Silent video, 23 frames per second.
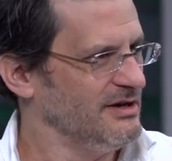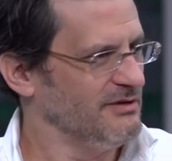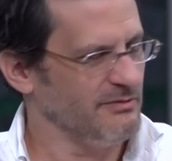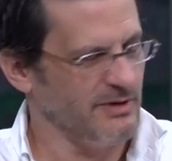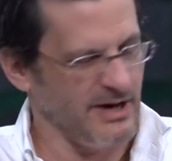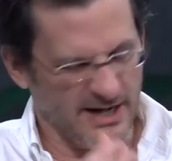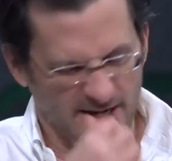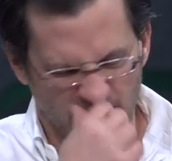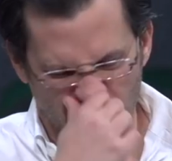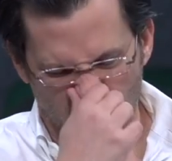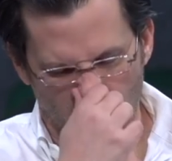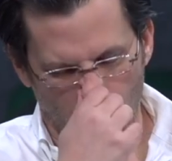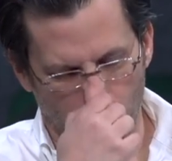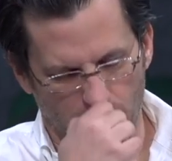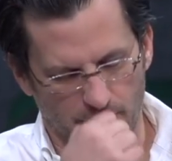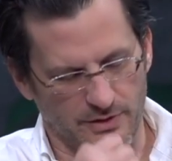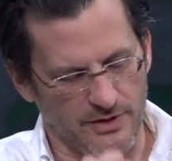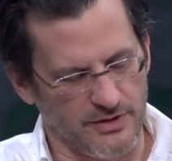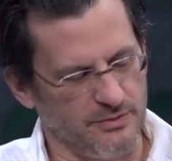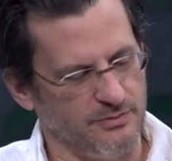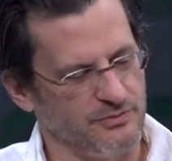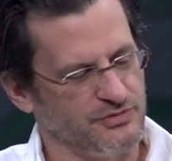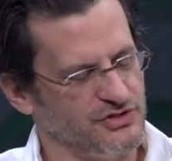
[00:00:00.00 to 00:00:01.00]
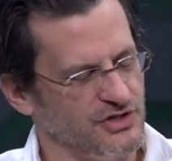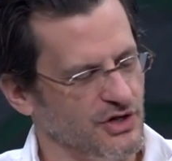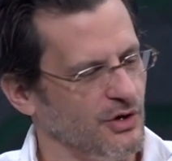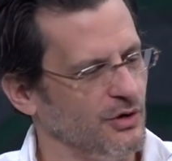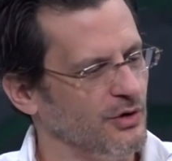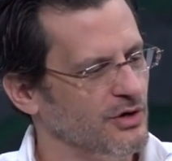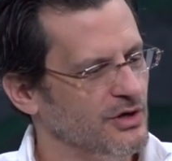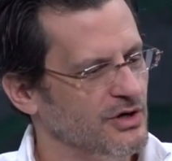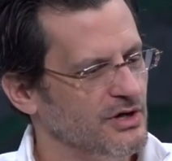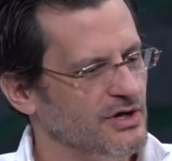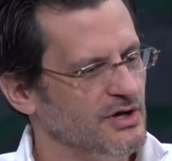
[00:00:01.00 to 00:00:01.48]
right? An algorithm.
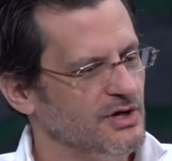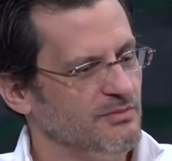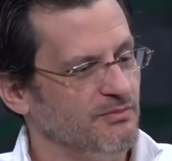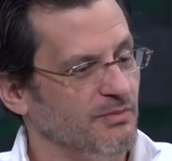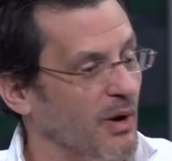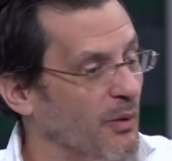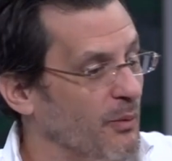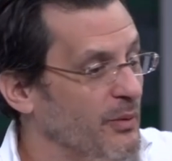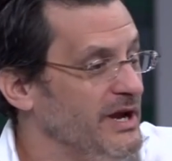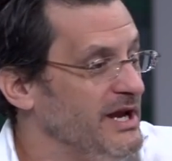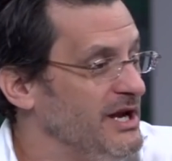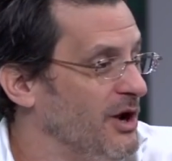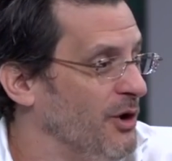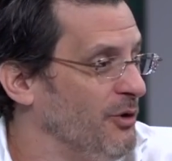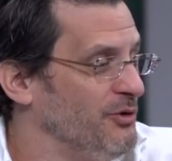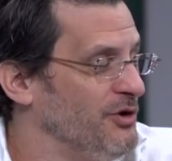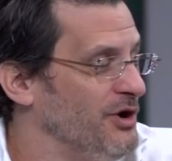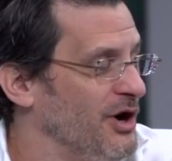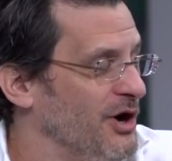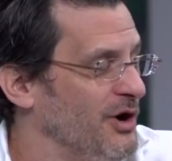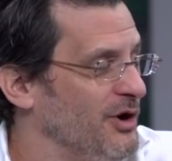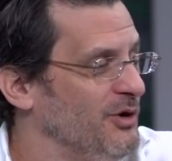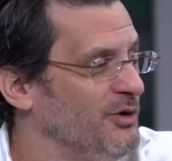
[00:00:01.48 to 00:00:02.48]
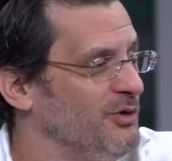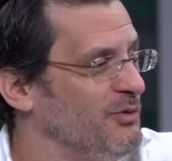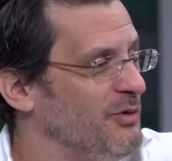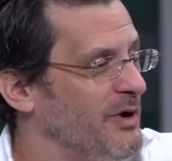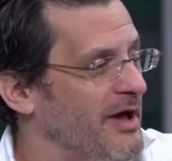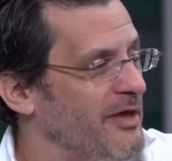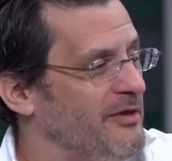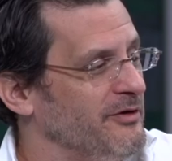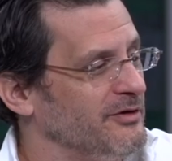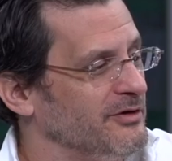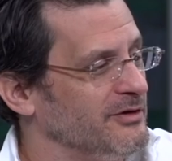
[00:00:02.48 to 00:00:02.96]
So, but we don't know
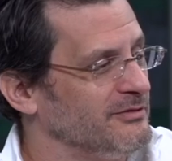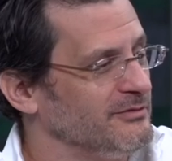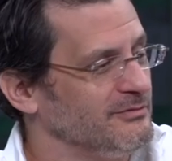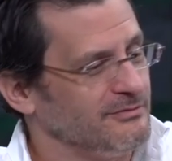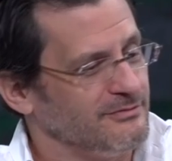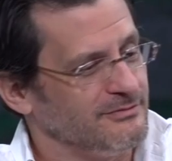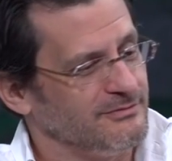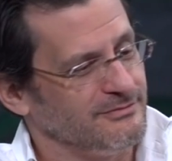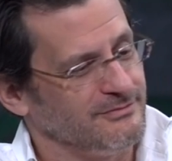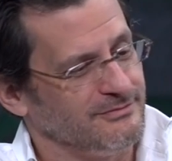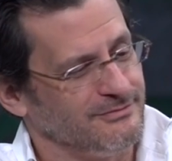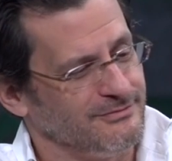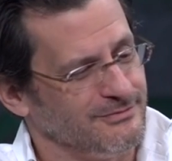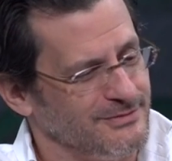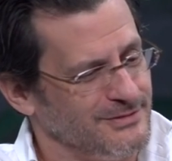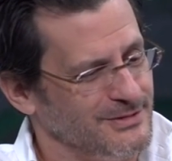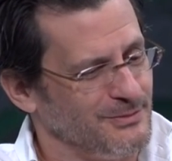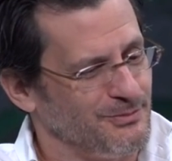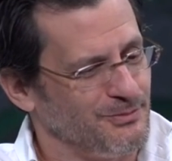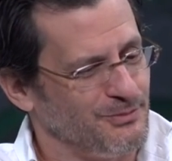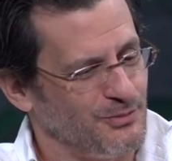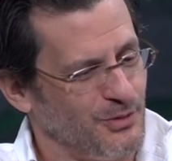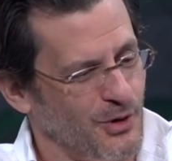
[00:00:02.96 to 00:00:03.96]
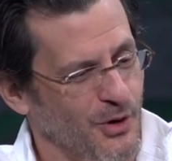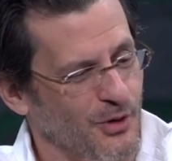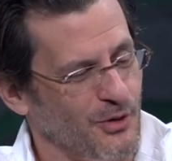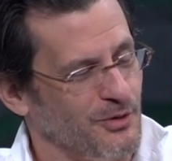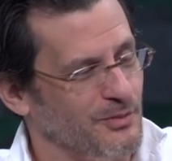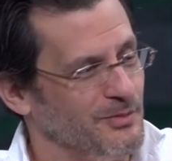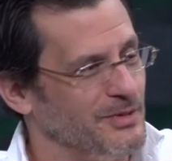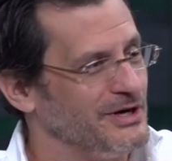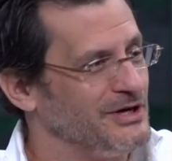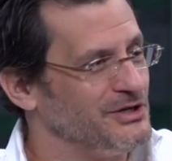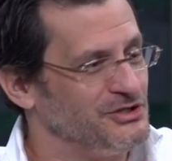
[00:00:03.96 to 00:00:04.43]
whether
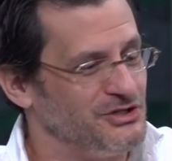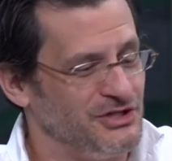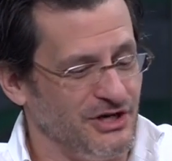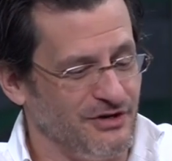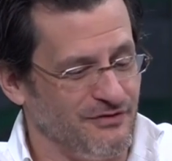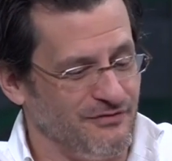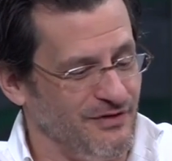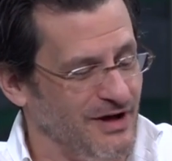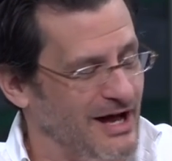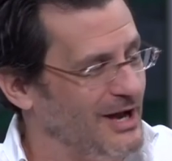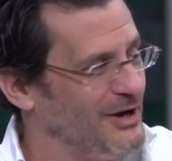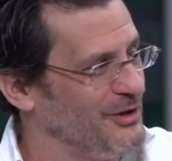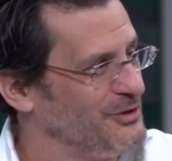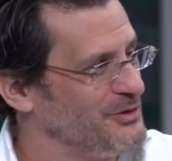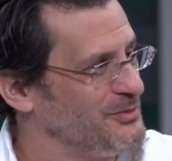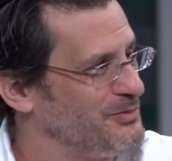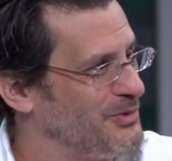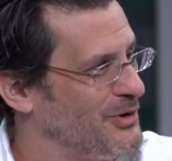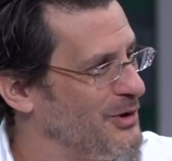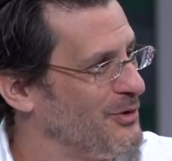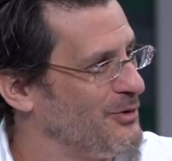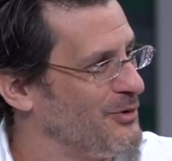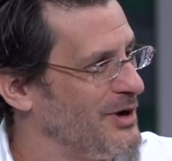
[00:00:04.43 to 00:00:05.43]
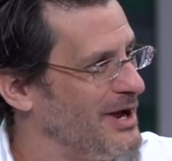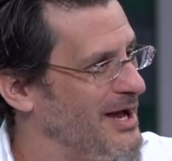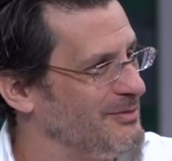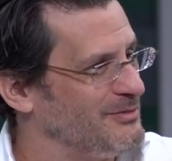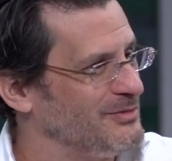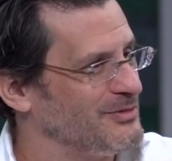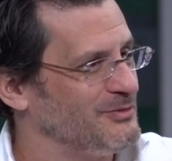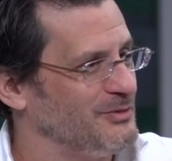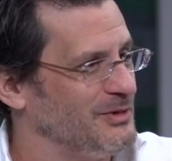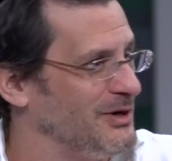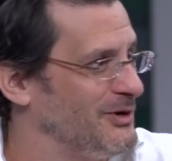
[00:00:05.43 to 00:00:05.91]
because she had followed the
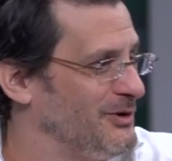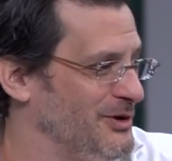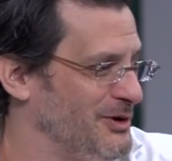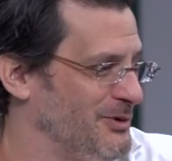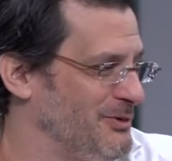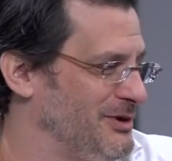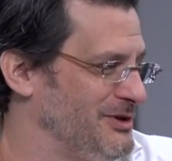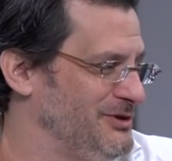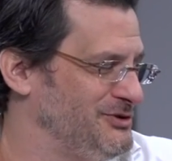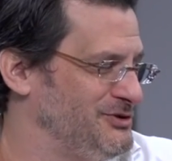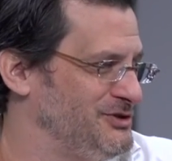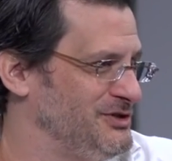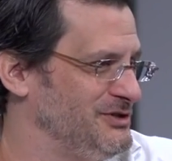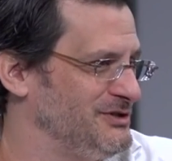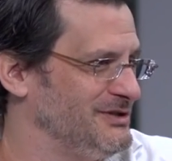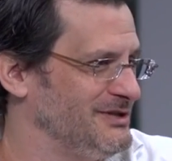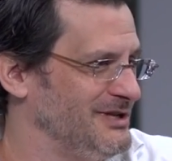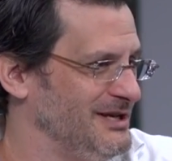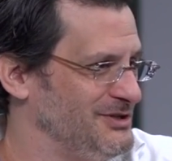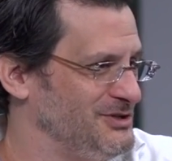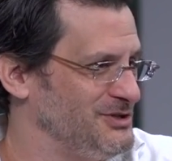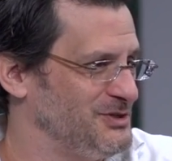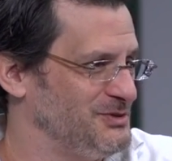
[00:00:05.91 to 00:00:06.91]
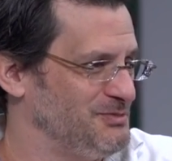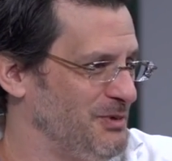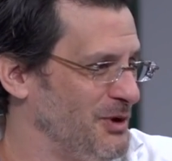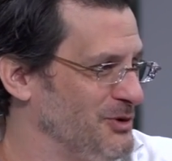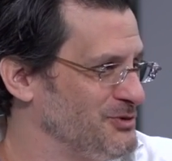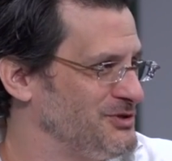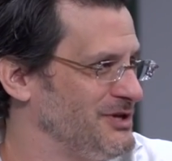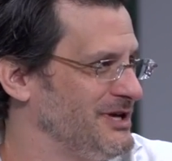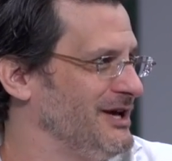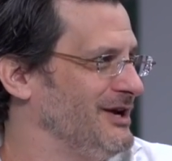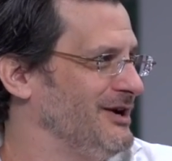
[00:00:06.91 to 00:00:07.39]
program, we don't know whether she's
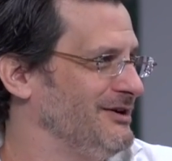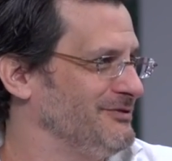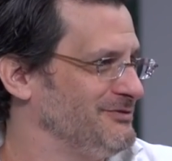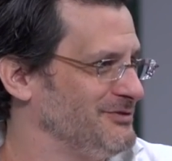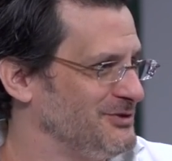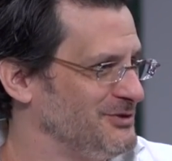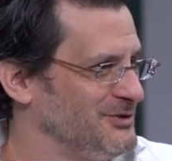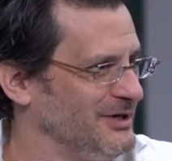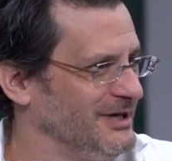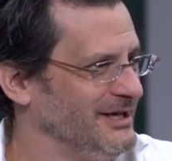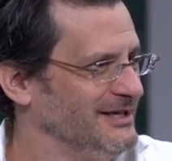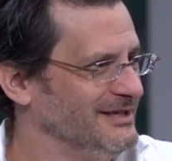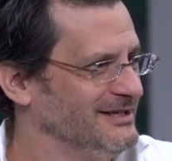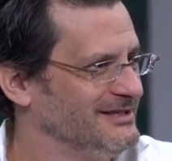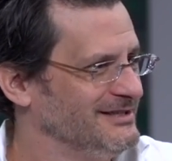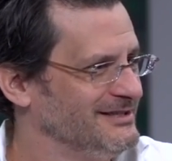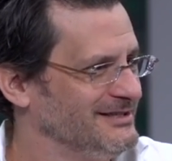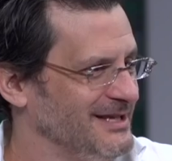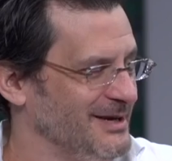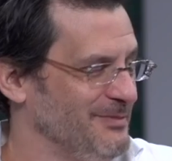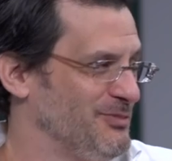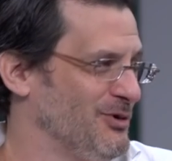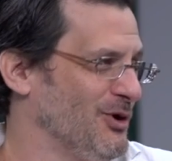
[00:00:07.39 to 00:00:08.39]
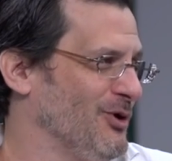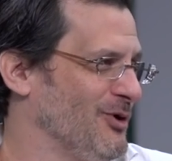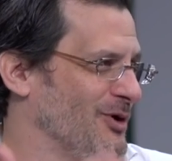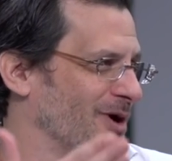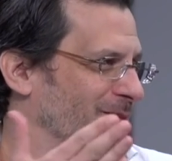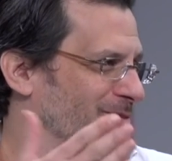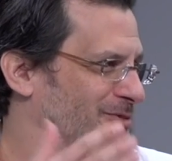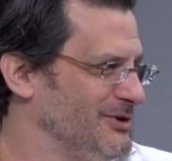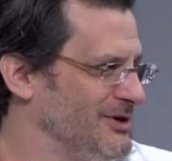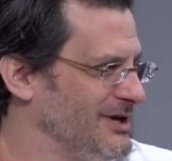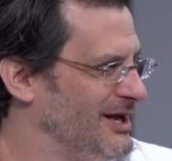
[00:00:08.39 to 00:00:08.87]
supposed to get off the train. They
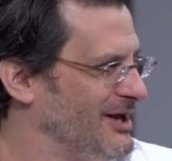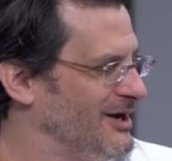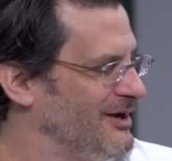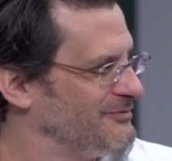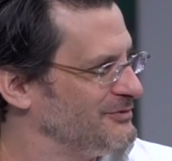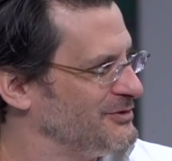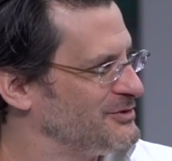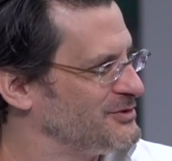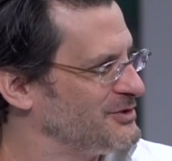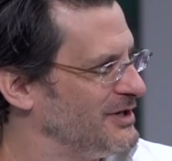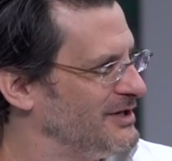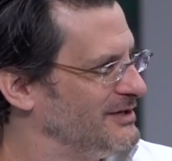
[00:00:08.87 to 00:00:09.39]
programmed her to get off the train.